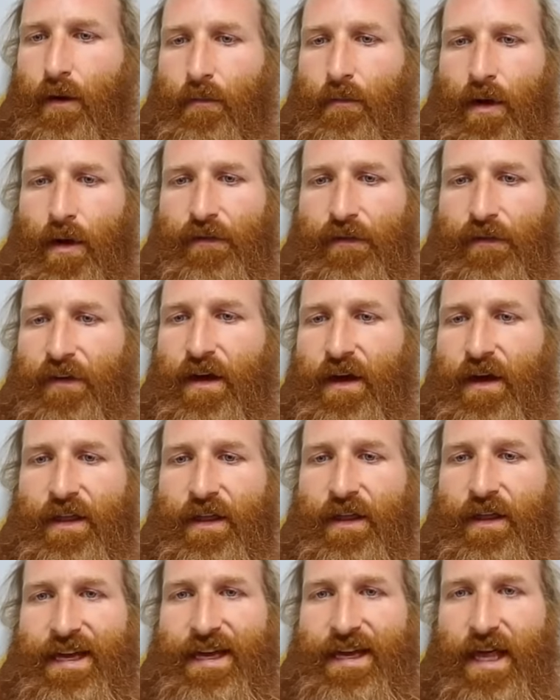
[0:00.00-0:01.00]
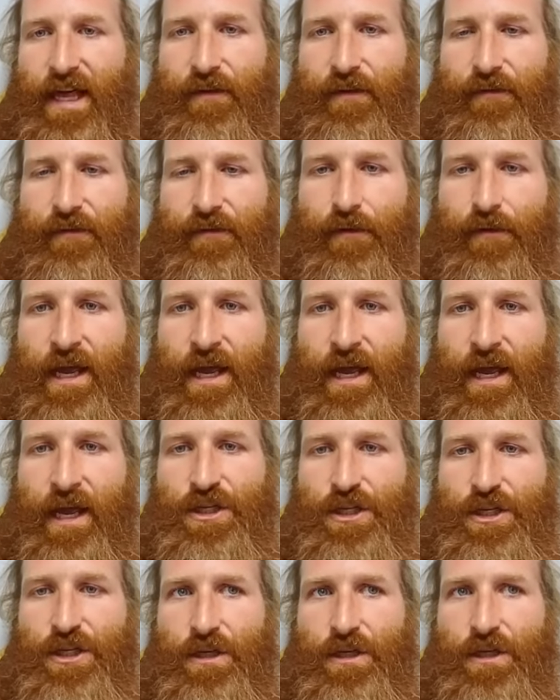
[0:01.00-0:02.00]
Her father has that
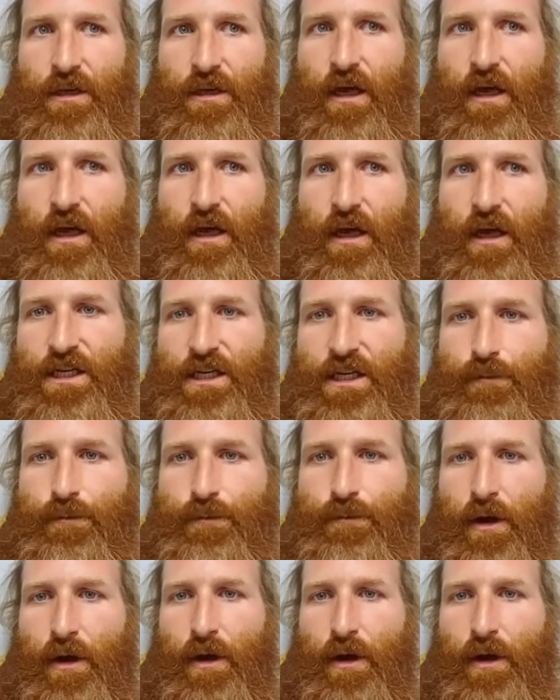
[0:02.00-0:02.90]
information. I spoke